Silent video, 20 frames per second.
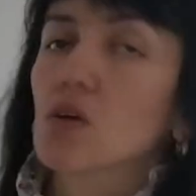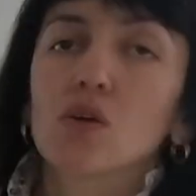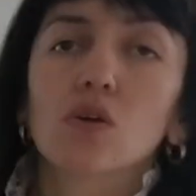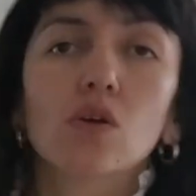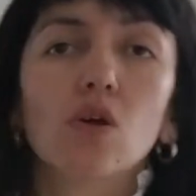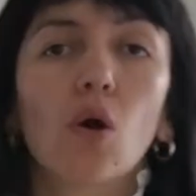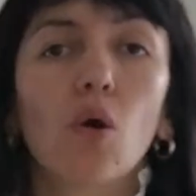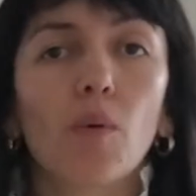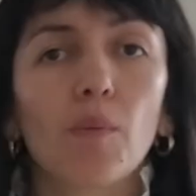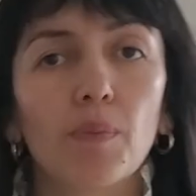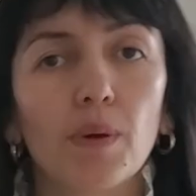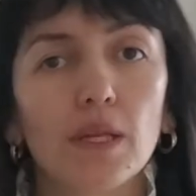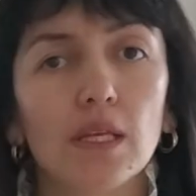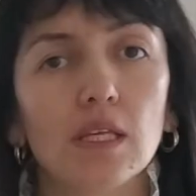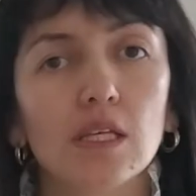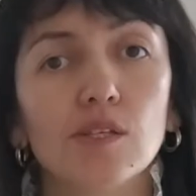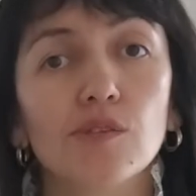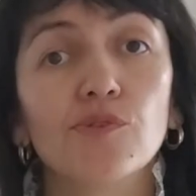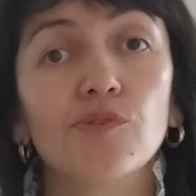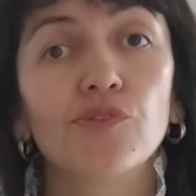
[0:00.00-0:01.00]

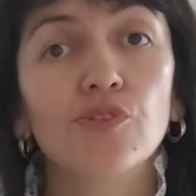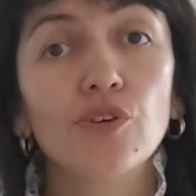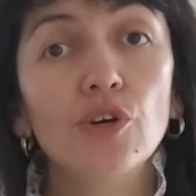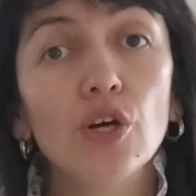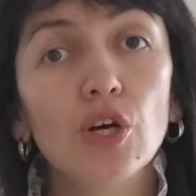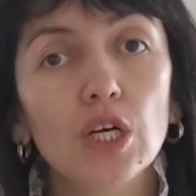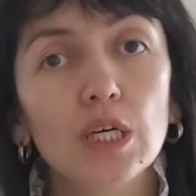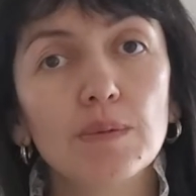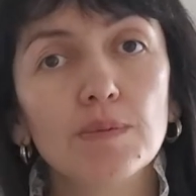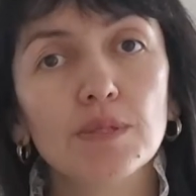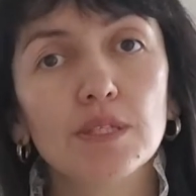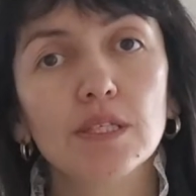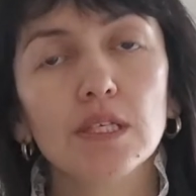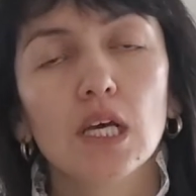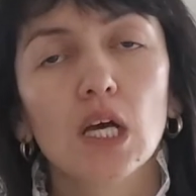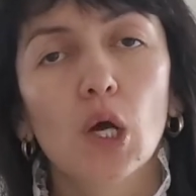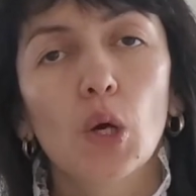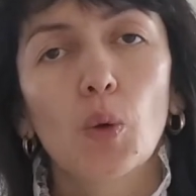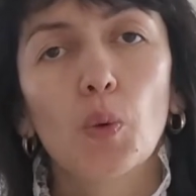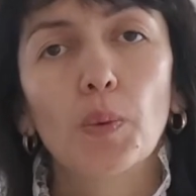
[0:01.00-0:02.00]
companies, firms
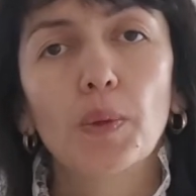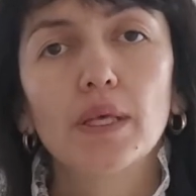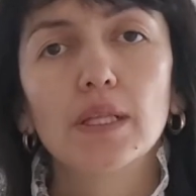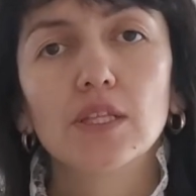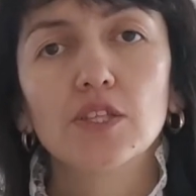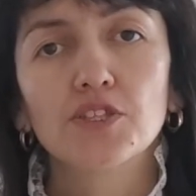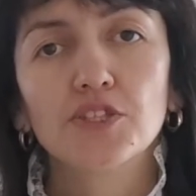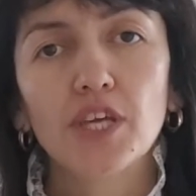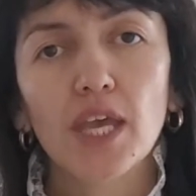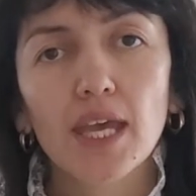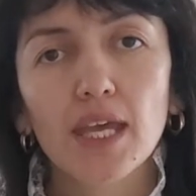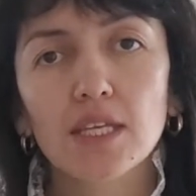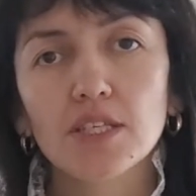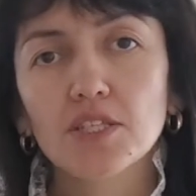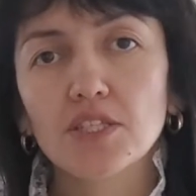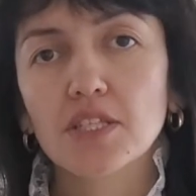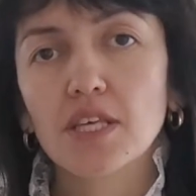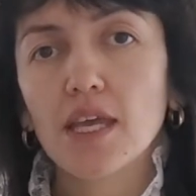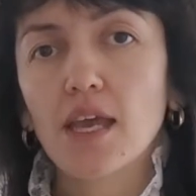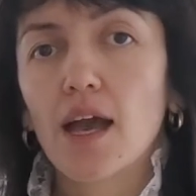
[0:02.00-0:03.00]
will
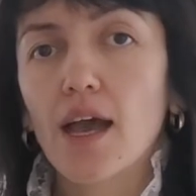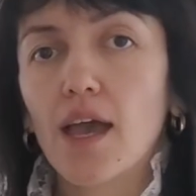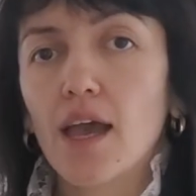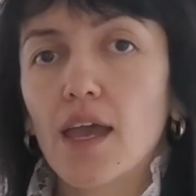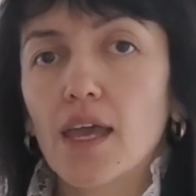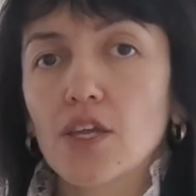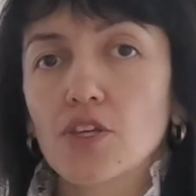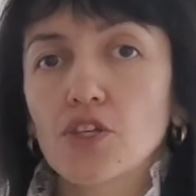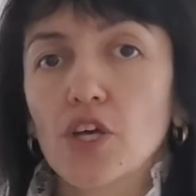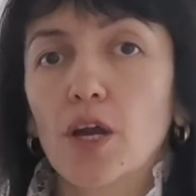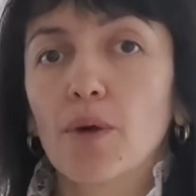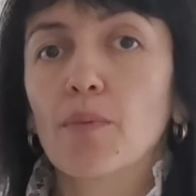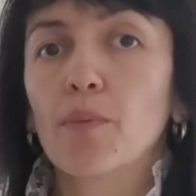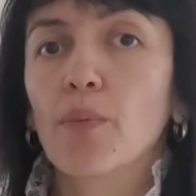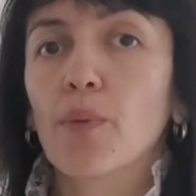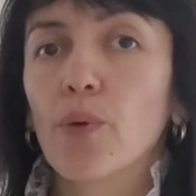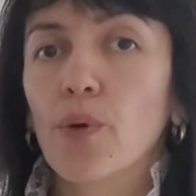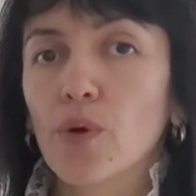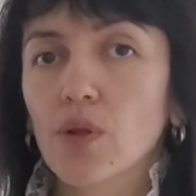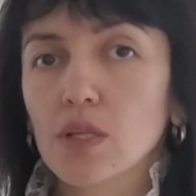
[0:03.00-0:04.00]
change their HR
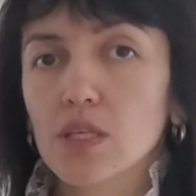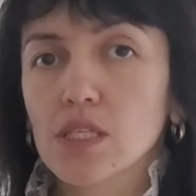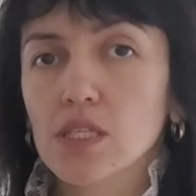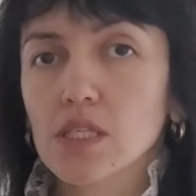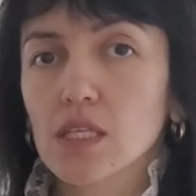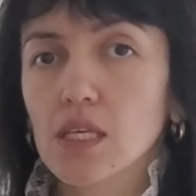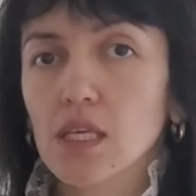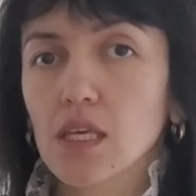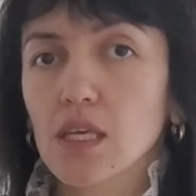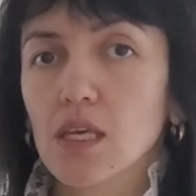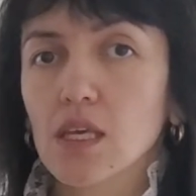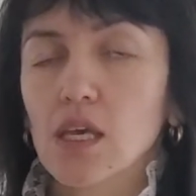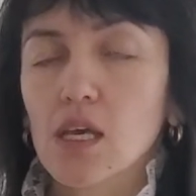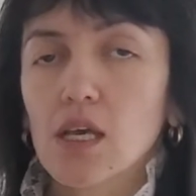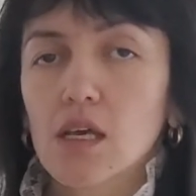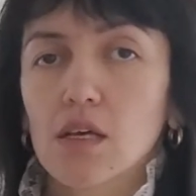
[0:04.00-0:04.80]
policy